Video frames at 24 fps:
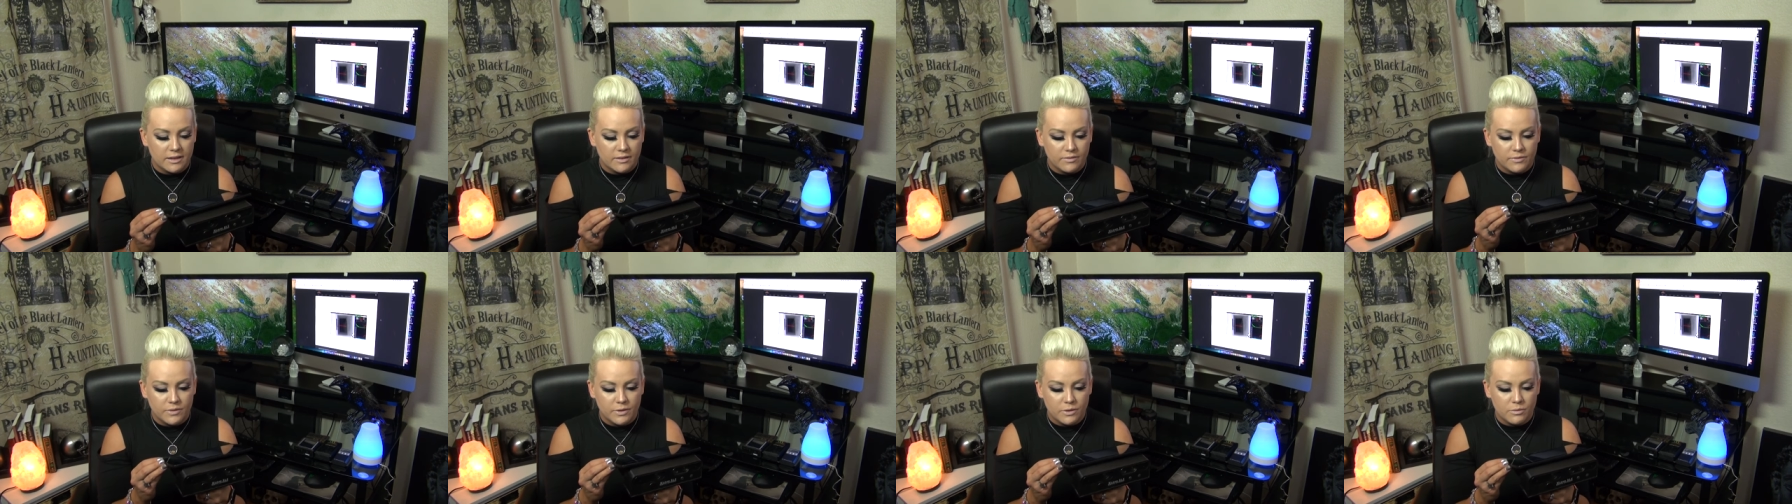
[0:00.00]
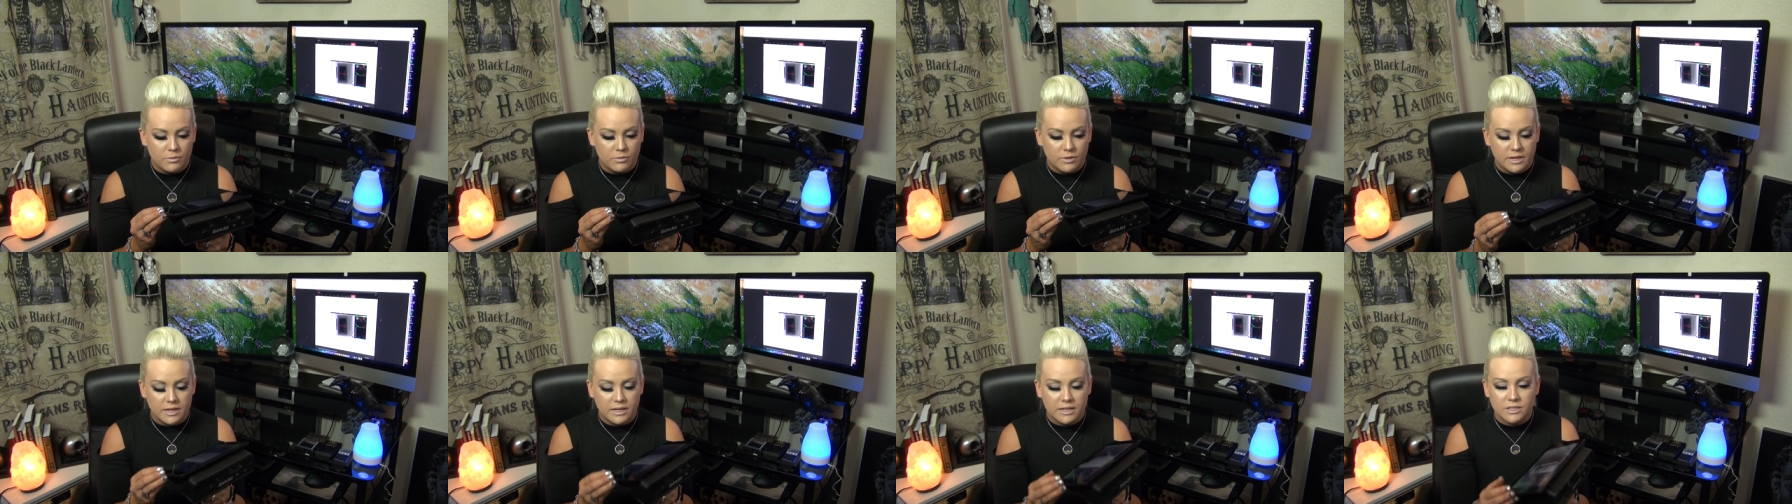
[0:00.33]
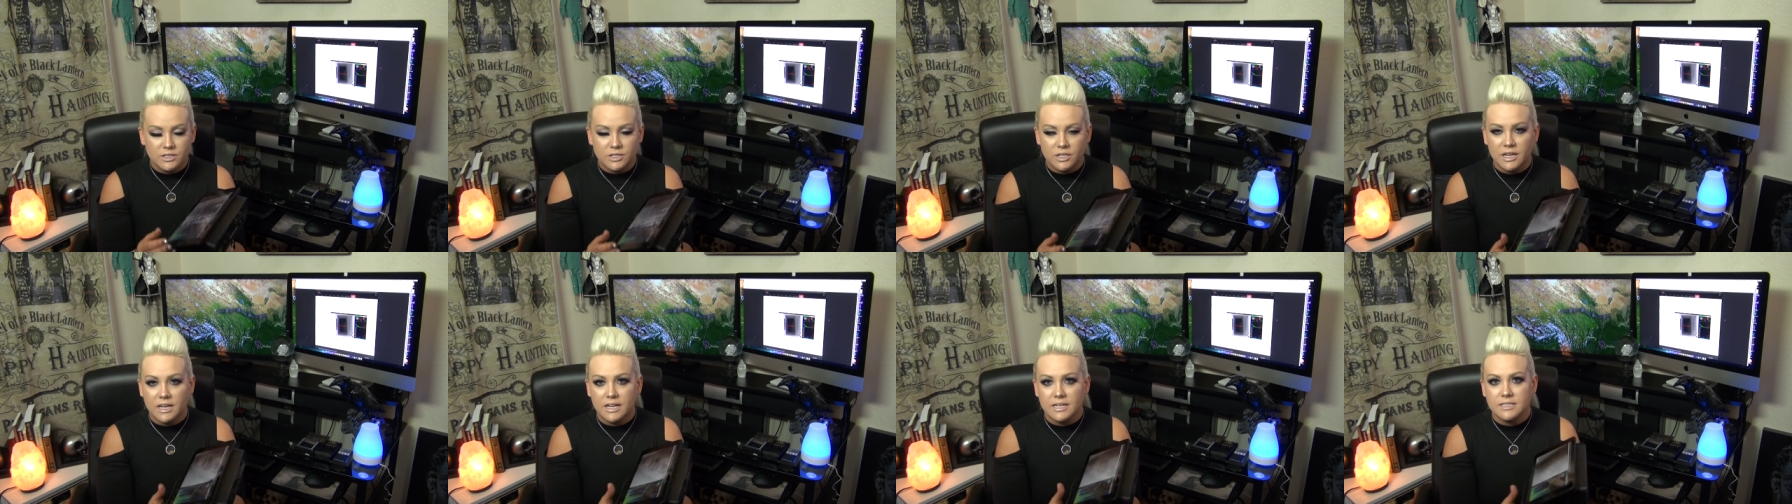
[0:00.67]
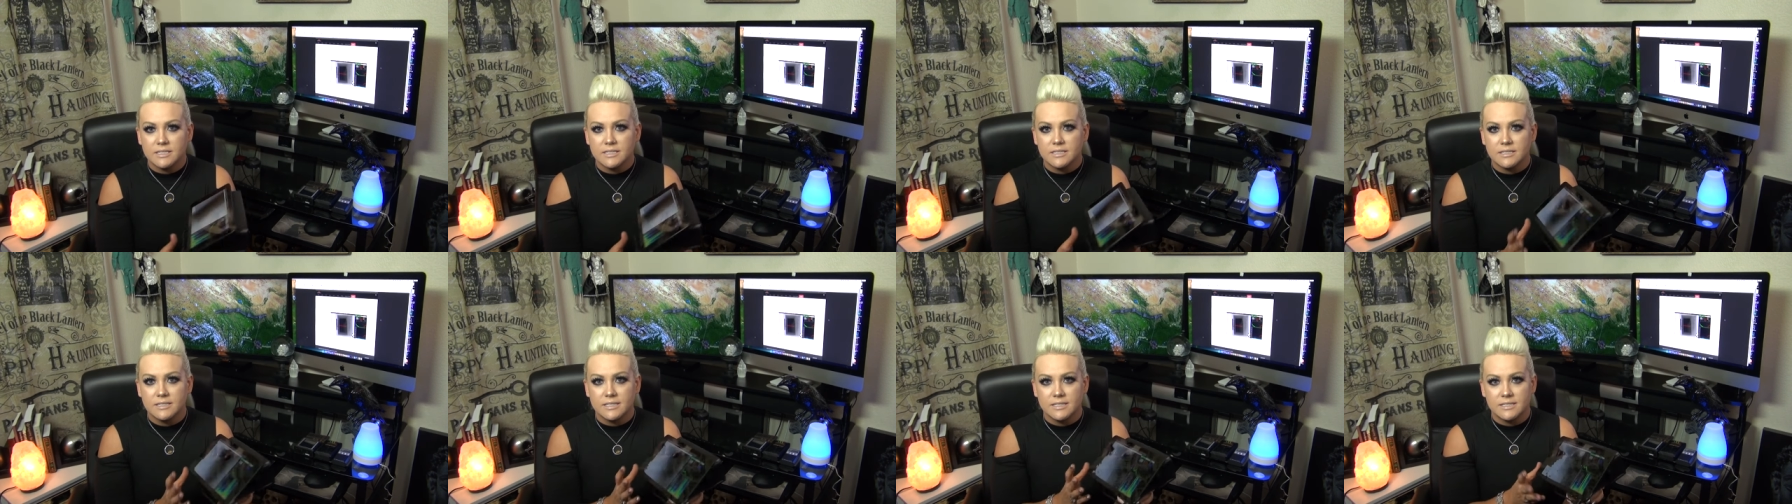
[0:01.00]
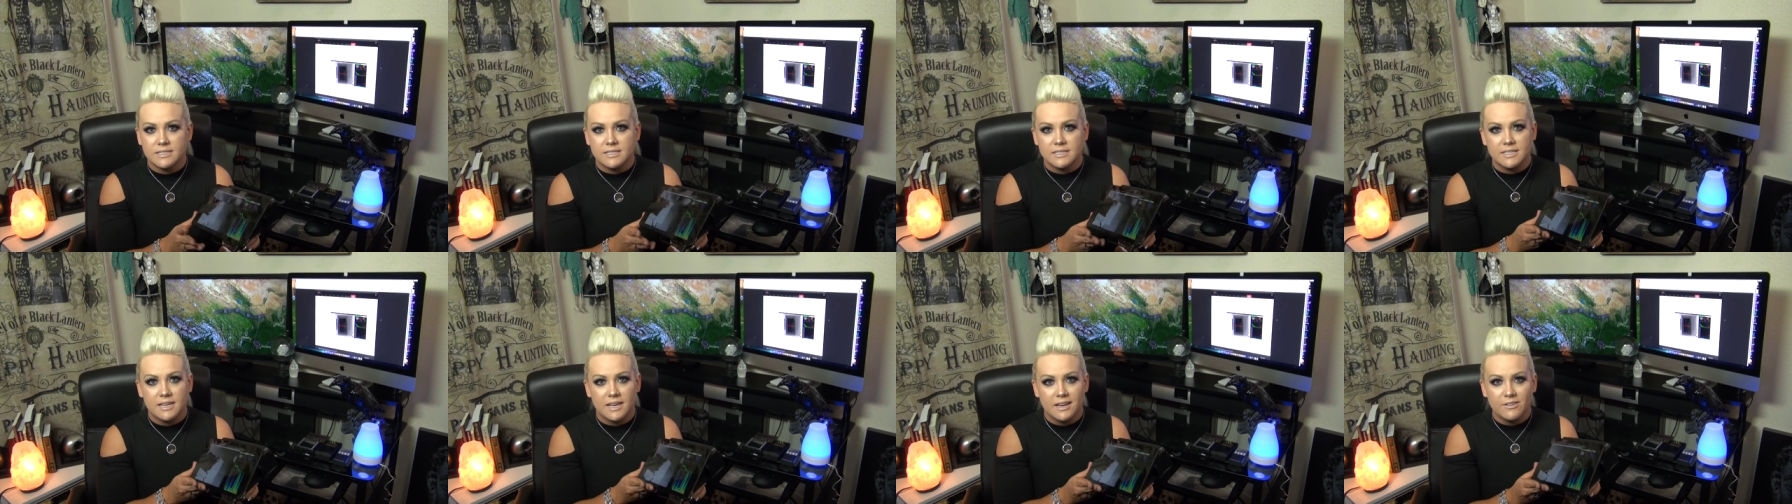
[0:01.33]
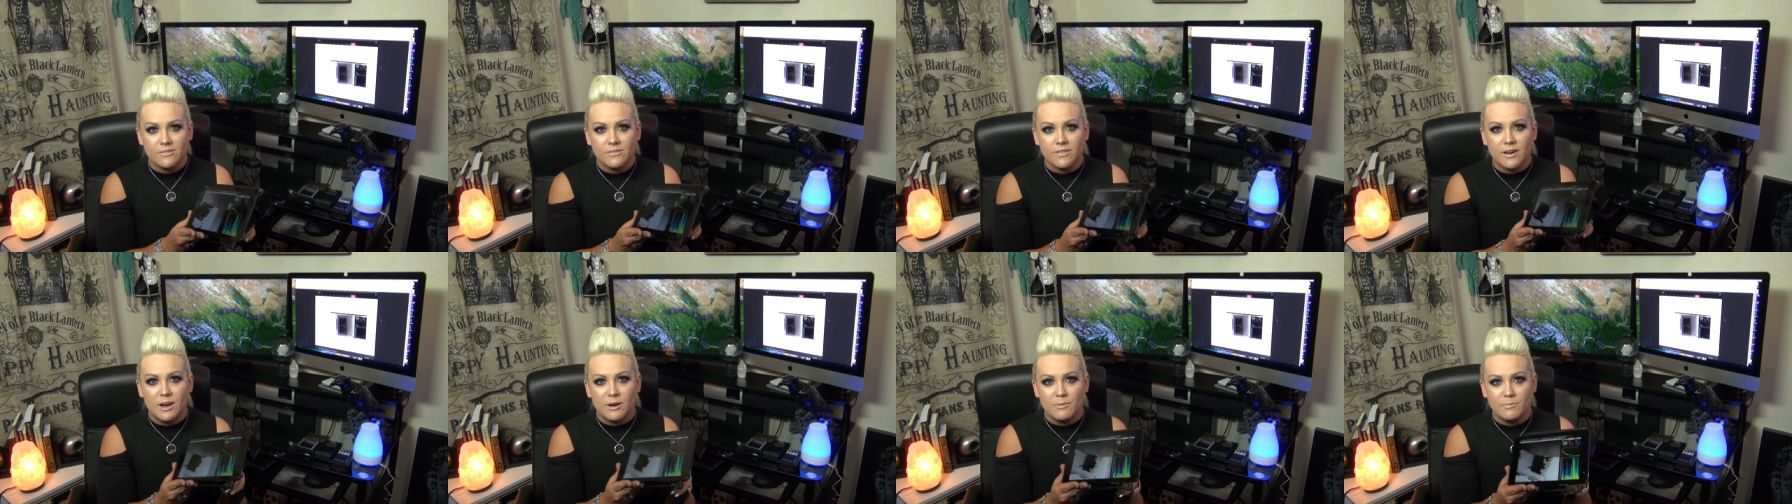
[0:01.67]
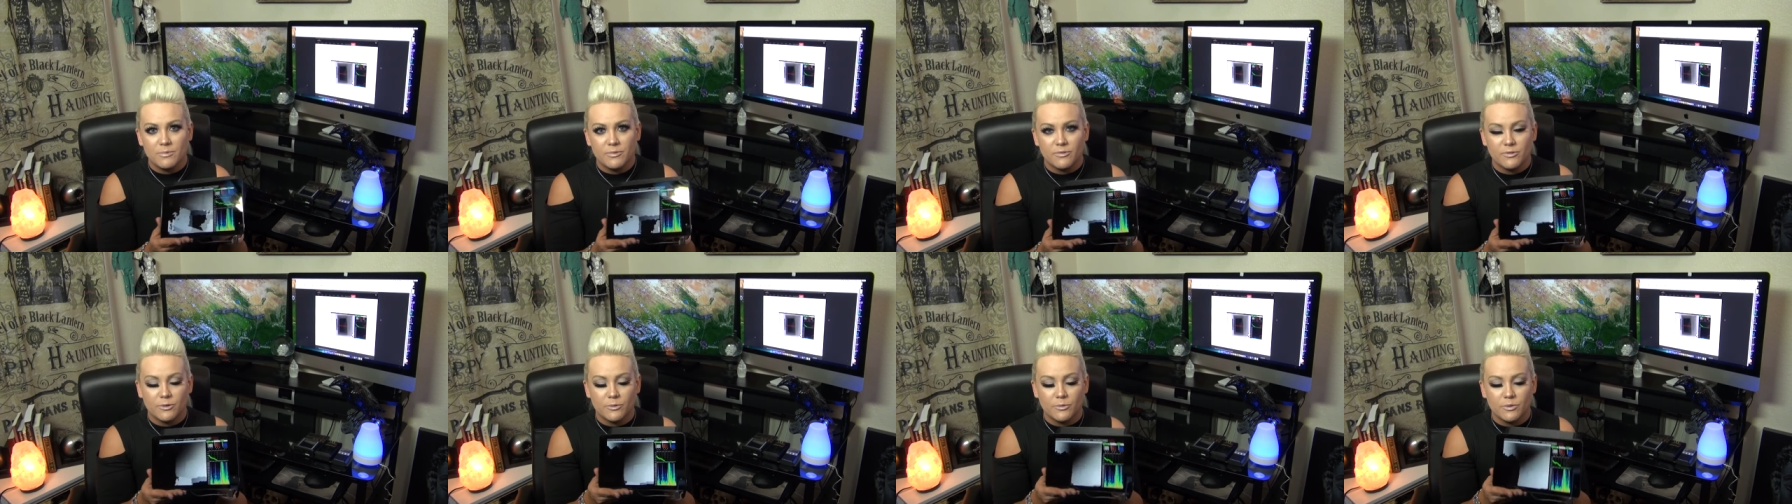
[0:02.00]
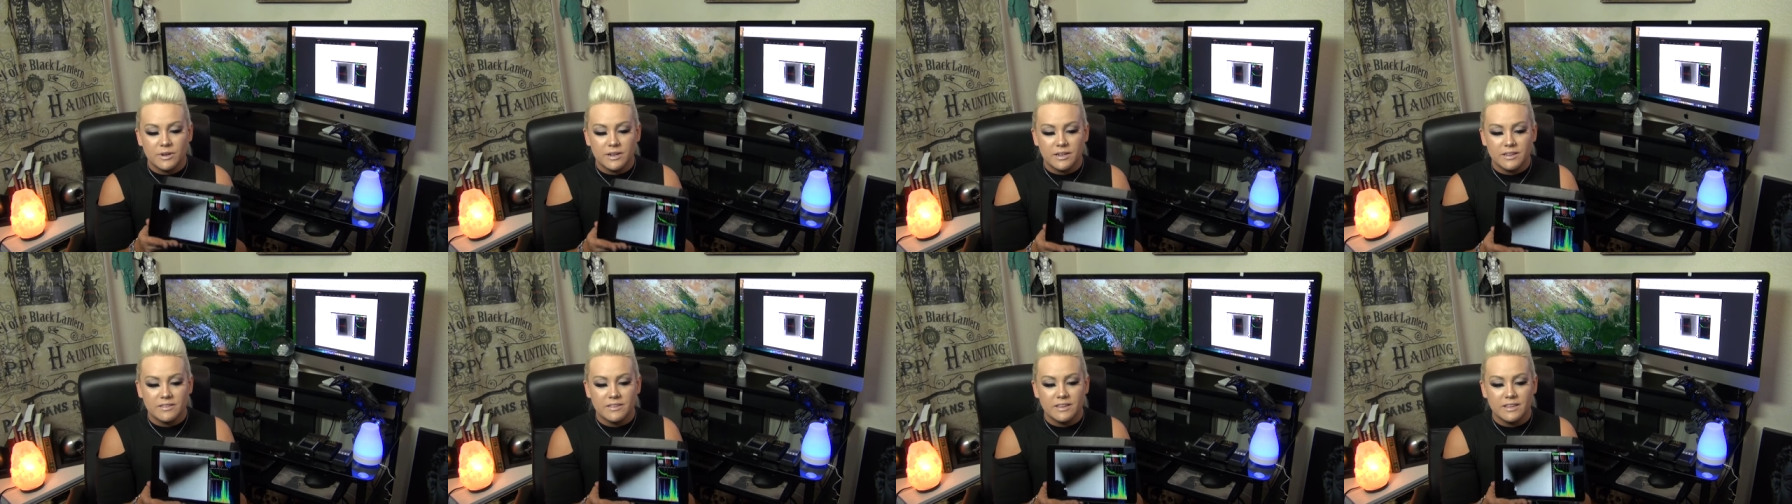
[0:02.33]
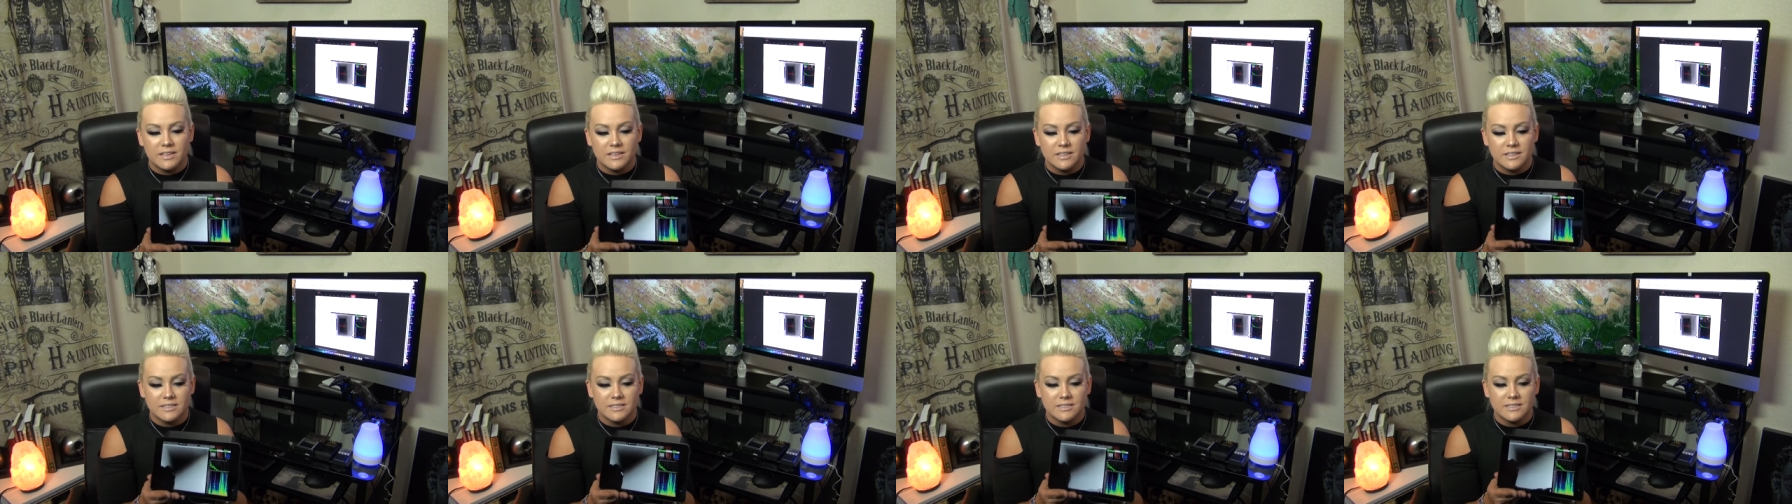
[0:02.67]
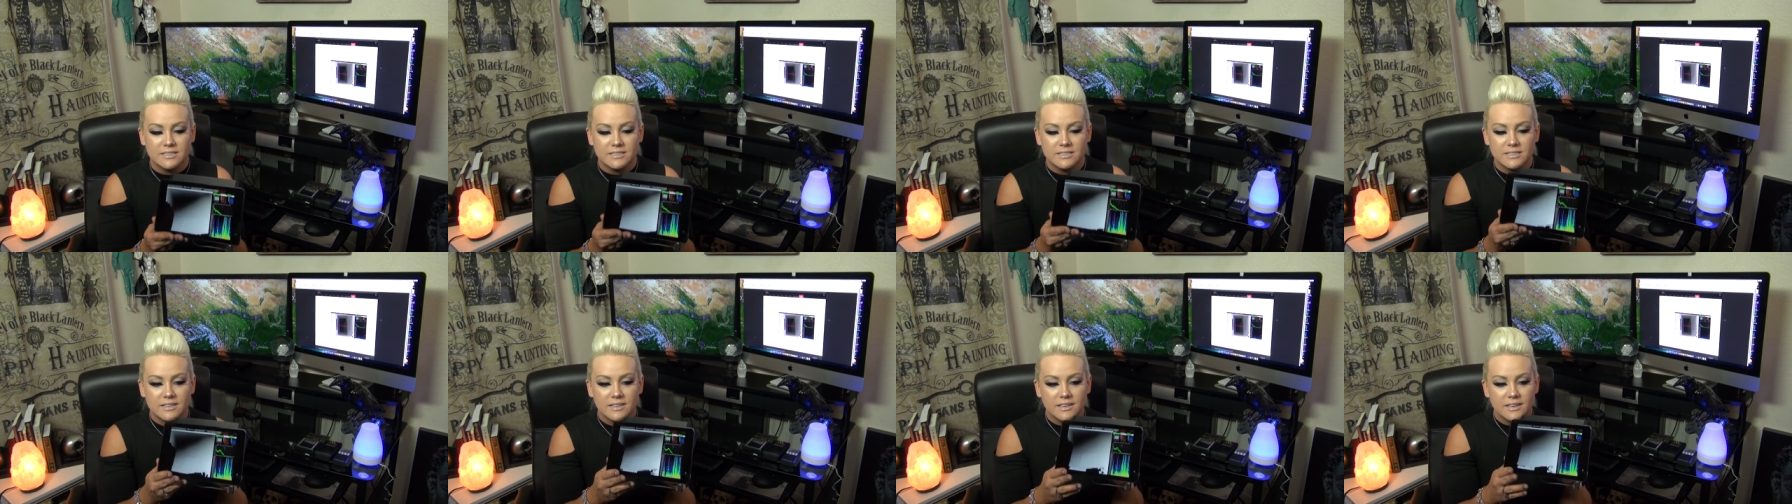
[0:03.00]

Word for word: If you get a chance to save up for one of these,